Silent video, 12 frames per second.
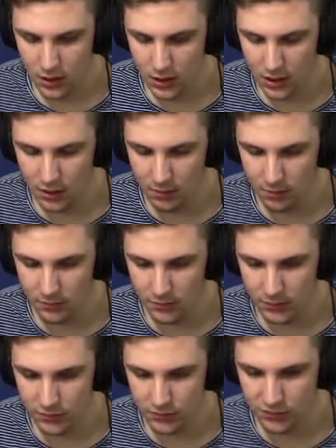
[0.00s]
i am
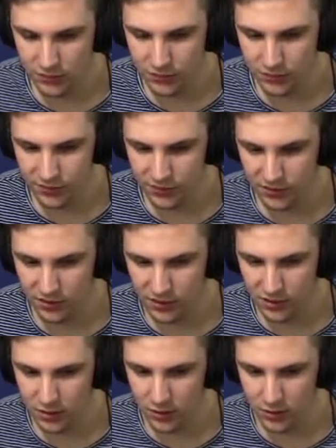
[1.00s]
just to
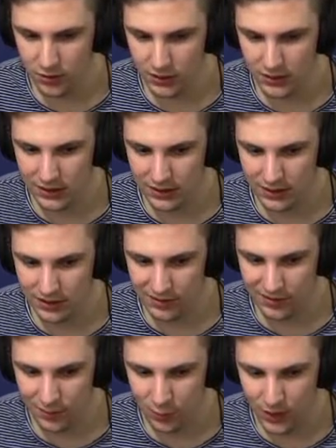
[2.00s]
just go
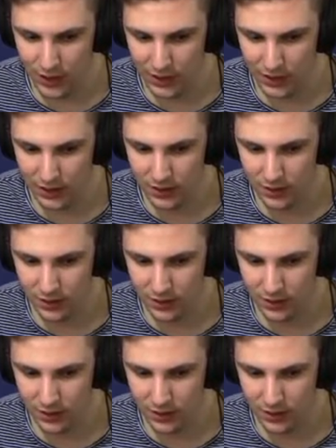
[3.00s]
this away.